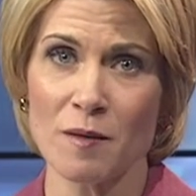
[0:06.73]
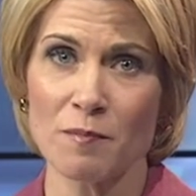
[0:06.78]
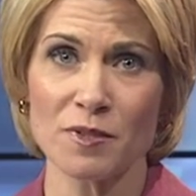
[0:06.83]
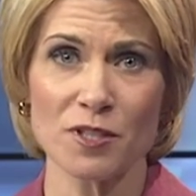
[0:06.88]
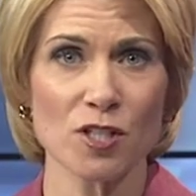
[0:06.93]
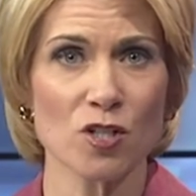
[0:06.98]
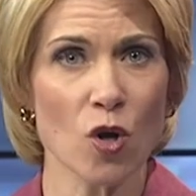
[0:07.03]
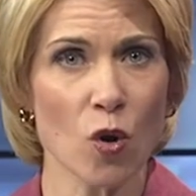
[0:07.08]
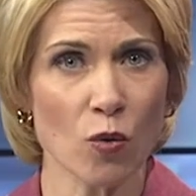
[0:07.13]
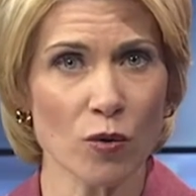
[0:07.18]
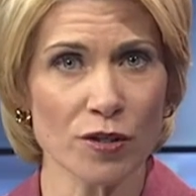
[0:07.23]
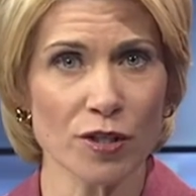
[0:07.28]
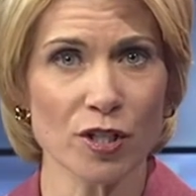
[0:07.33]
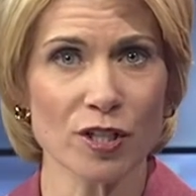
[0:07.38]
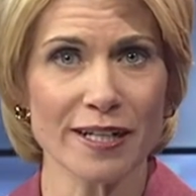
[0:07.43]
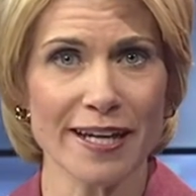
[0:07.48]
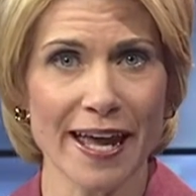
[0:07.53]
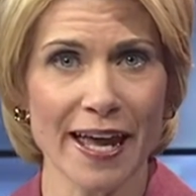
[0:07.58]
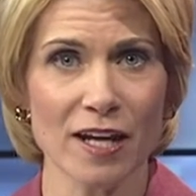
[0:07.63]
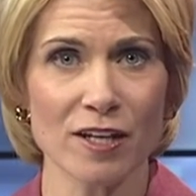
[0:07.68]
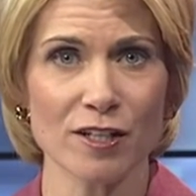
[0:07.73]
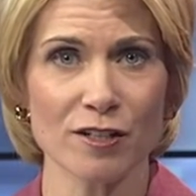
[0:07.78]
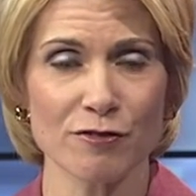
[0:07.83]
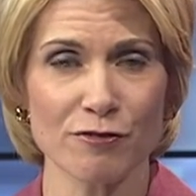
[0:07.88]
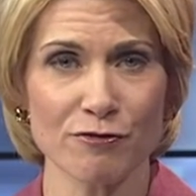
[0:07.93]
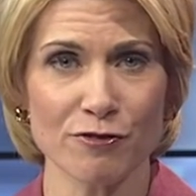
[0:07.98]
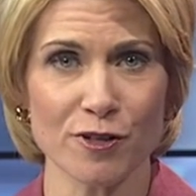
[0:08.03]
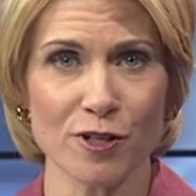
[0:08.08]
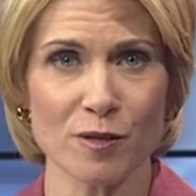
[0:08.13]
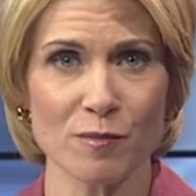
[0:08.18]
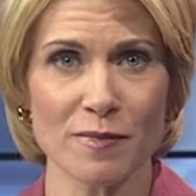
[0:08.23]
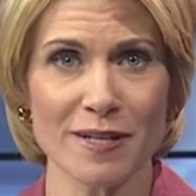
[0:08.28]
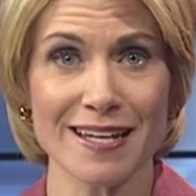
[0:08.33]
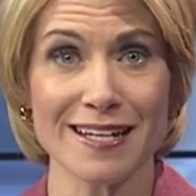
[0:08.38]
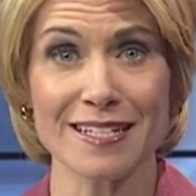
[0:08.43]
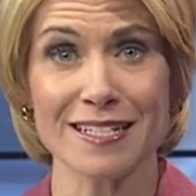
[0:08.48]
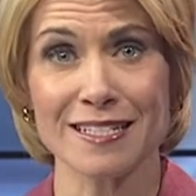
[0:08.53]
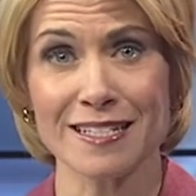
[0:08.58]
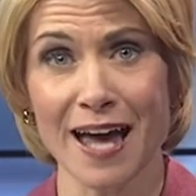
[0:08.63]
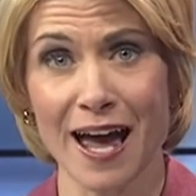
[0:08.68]
but the coroner can't confirm
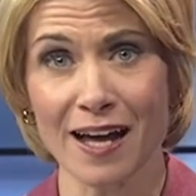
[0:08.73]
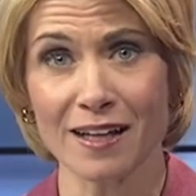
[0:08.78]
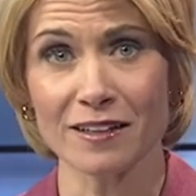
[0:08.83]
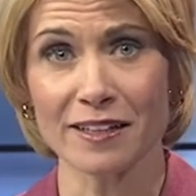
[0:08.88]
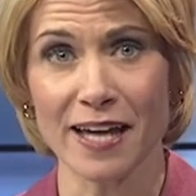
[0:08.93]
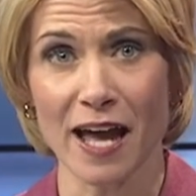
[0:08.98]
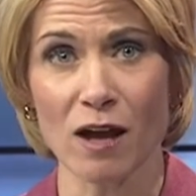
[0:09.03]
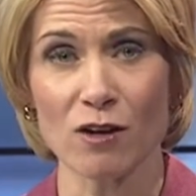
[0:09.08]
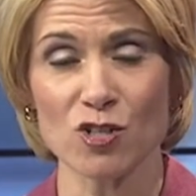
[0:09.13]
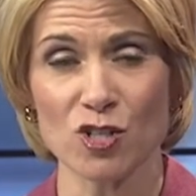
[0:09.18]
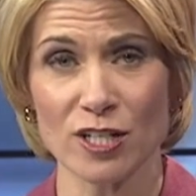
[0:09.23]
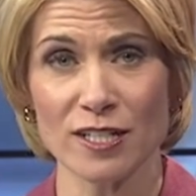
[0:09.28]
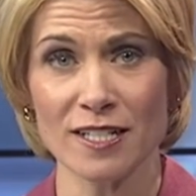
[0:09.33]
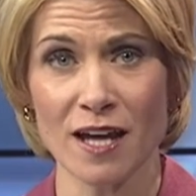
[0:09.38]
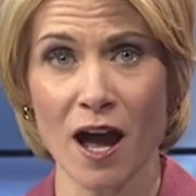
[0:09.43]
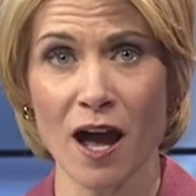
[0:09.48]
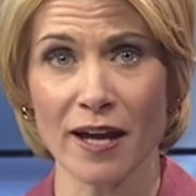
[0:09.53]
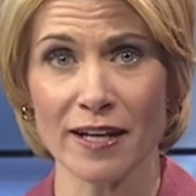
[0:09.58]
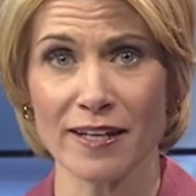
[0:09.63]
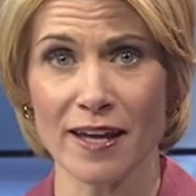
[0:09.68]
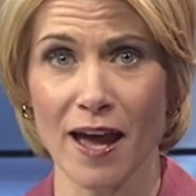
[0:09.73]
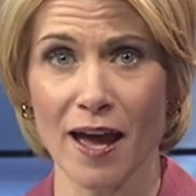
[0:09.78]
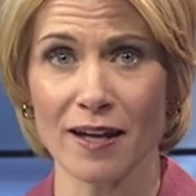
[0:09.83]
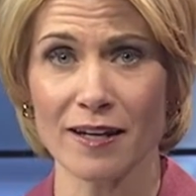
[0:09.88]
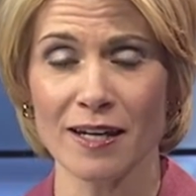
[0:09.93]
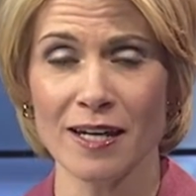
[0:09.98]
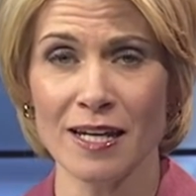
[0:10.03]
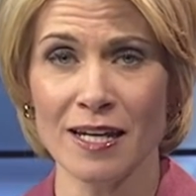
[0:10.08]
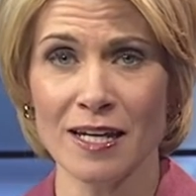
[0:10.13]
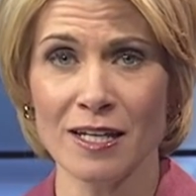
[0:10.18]
exactly how she died yet.